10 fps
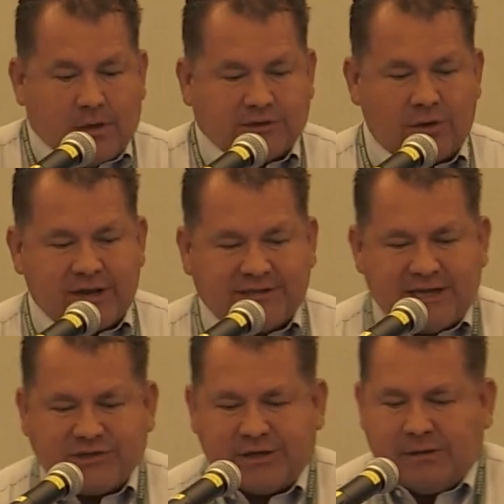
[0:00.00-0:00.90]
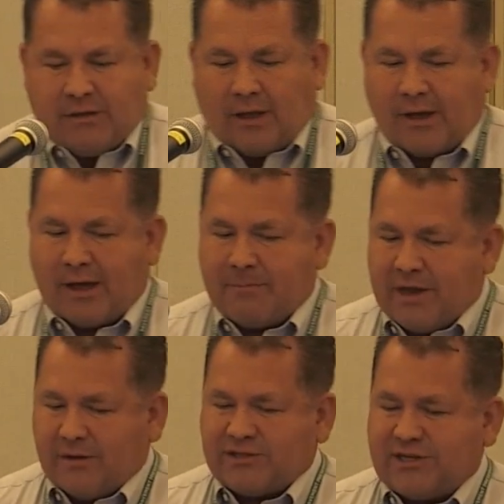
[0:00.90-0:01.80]
So in addition, um,
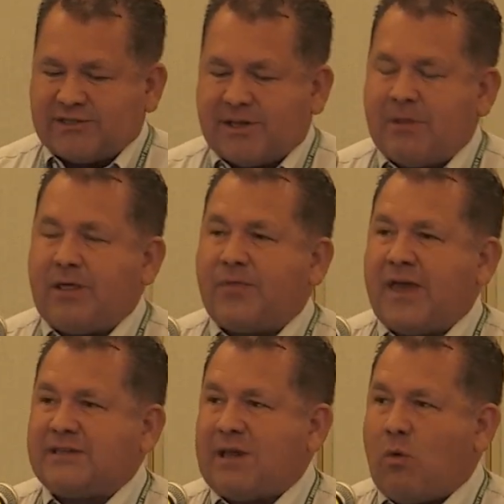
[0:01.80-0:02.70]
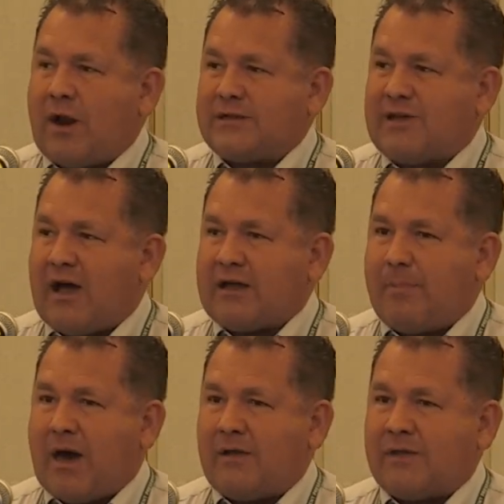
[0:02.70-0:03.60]
here's just some of the things I want to talk
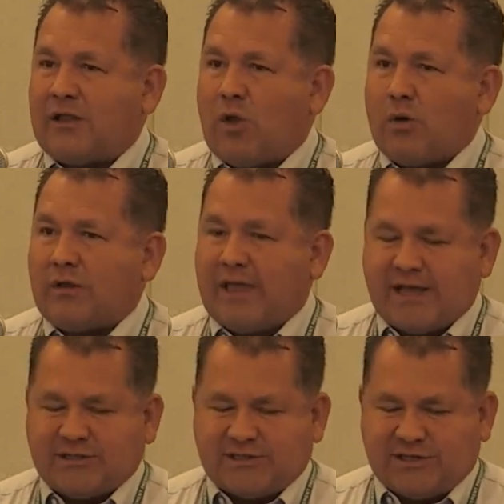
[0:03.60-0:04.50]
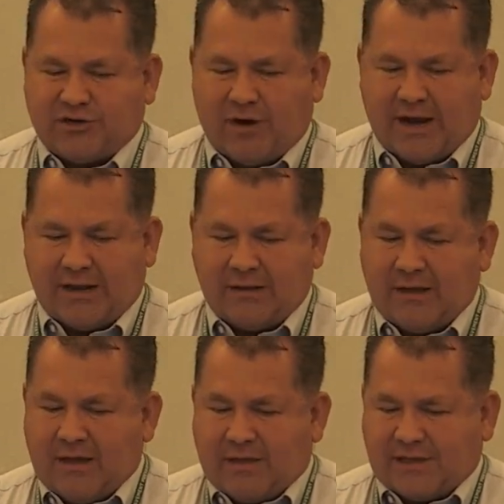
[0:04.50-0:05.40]
about in the local agency
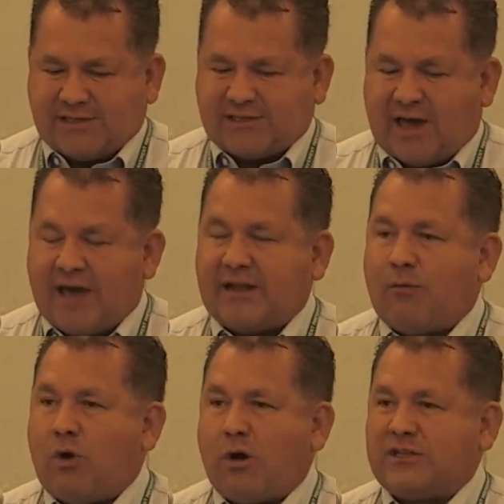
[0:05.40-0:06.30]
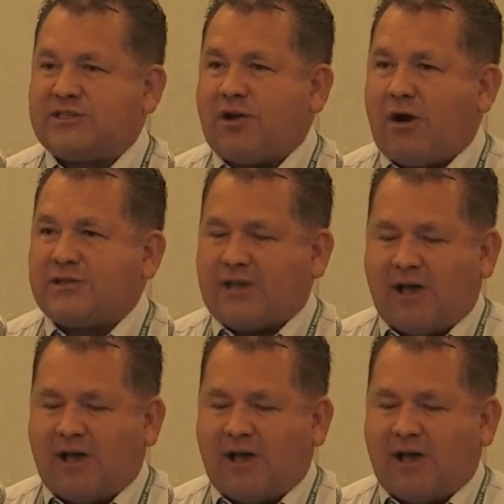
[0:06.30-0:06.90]
training. This is kind of where it starts